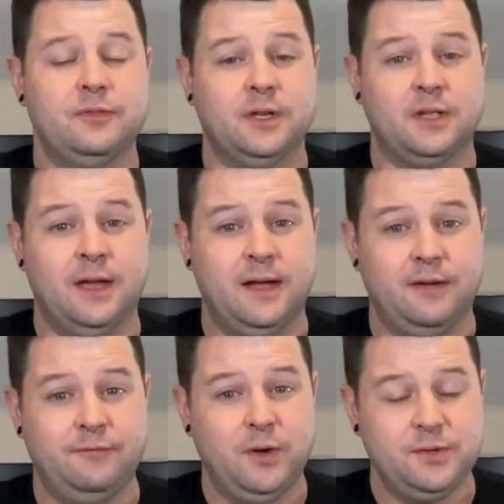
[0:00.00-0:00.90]

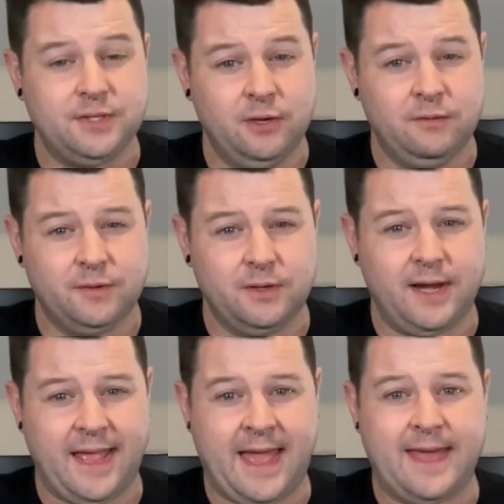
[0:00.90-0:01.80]
The folks
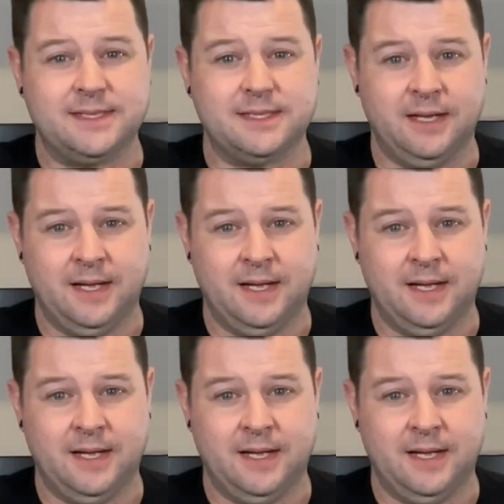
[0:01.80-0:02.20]
over at